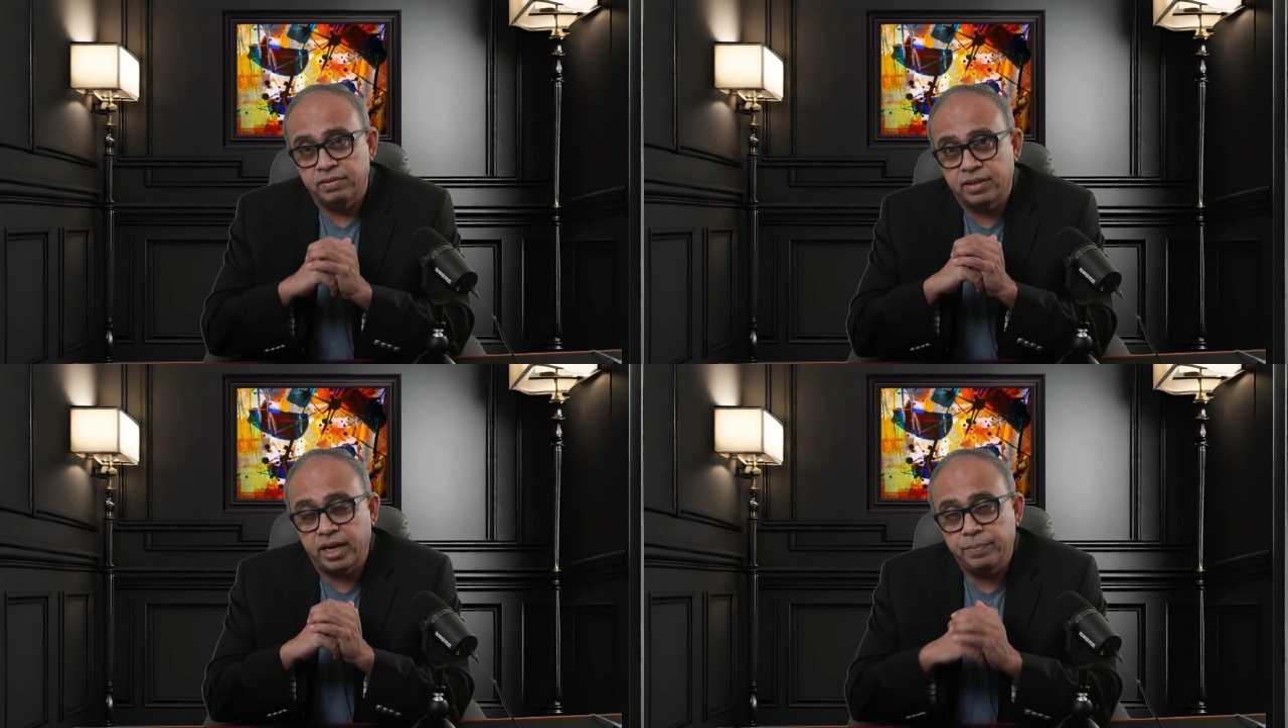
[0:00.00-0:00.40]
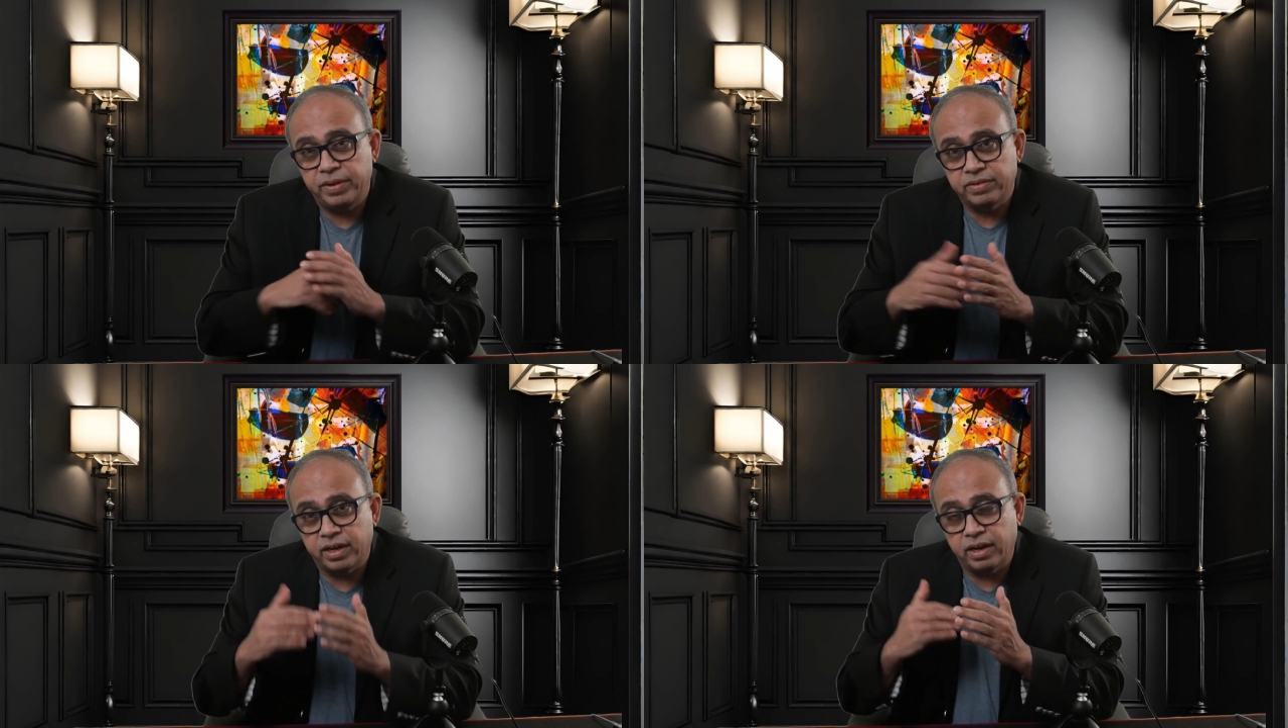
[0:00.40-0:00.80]
therapies
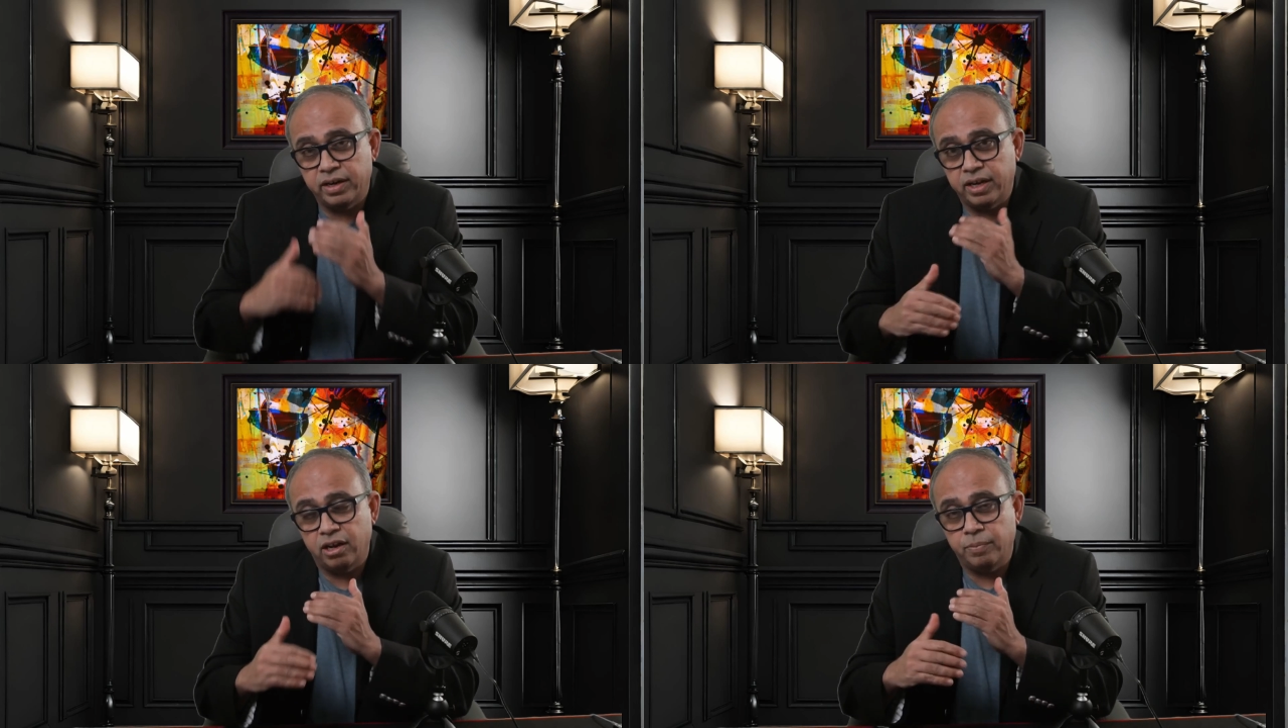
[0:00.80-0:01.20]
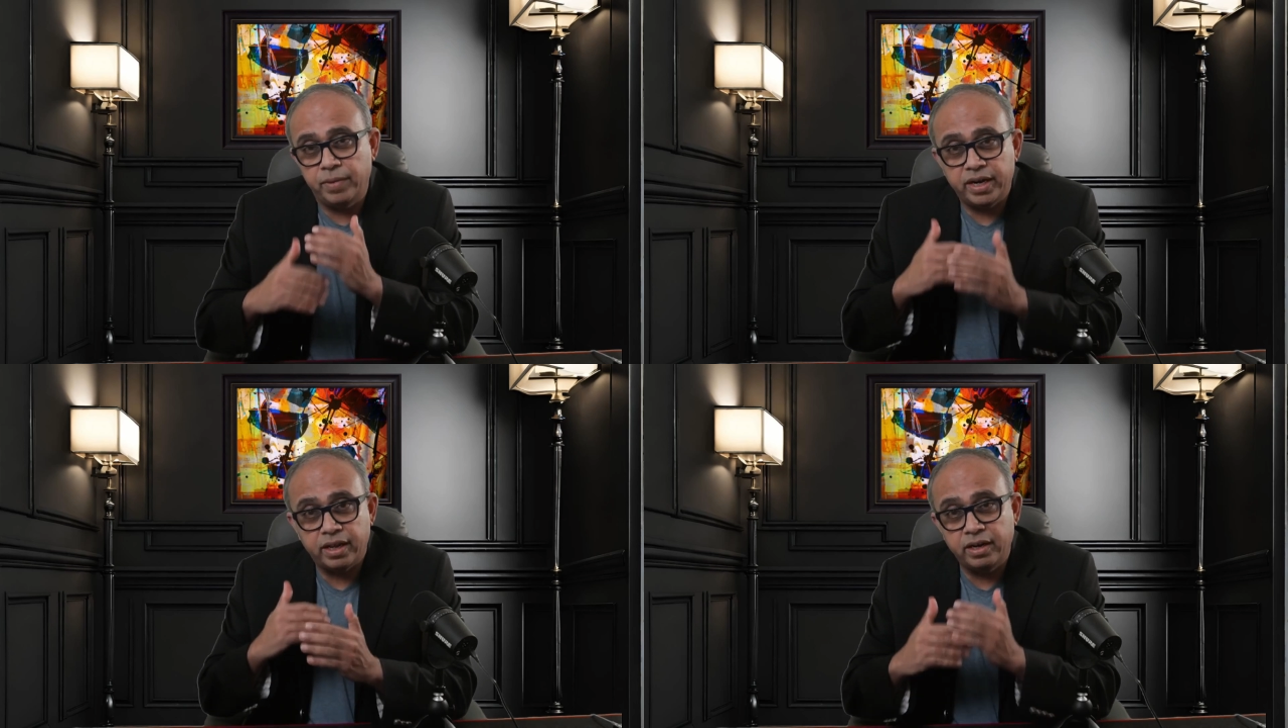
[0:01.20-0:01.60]
that are in
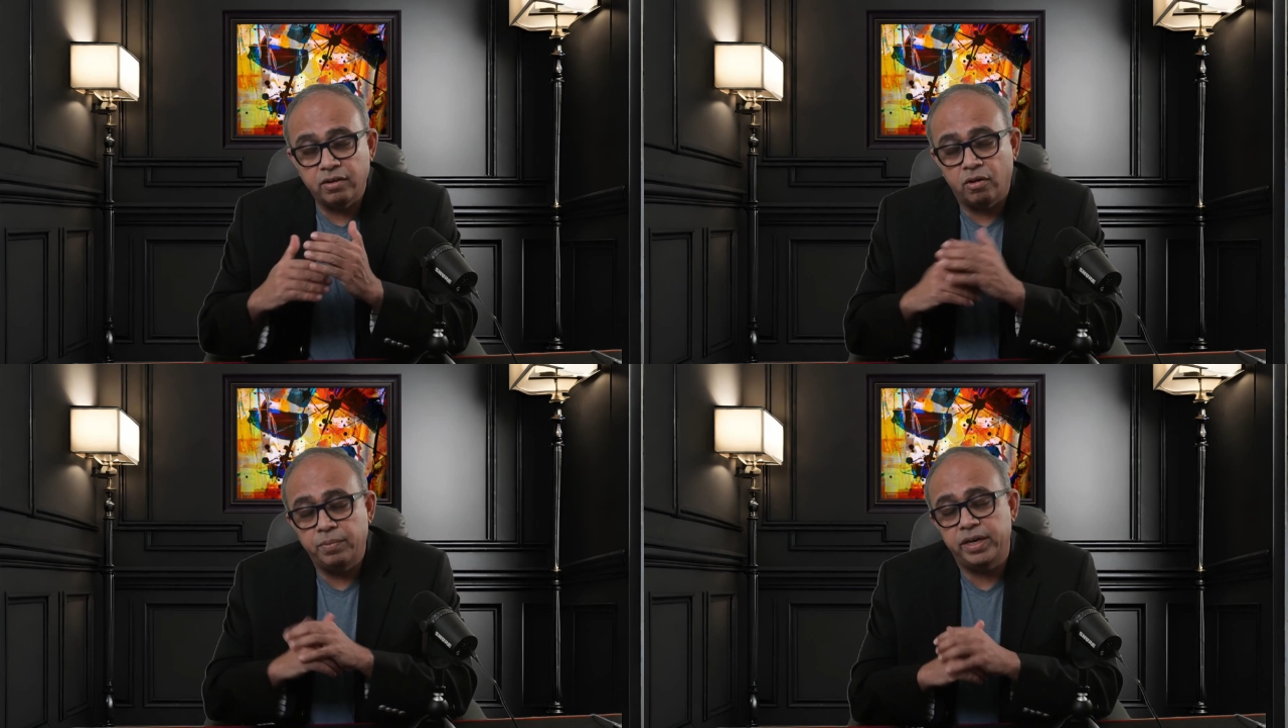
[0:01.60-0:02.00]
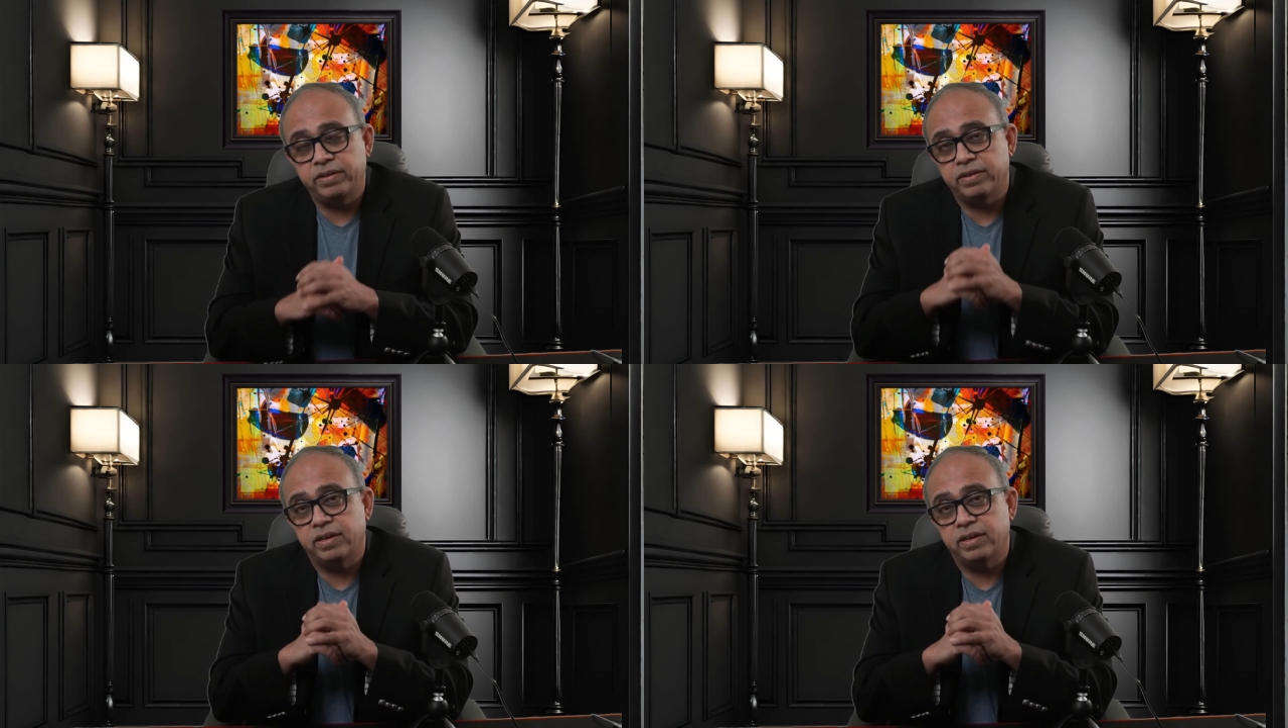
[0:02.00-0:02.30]
development and in competition,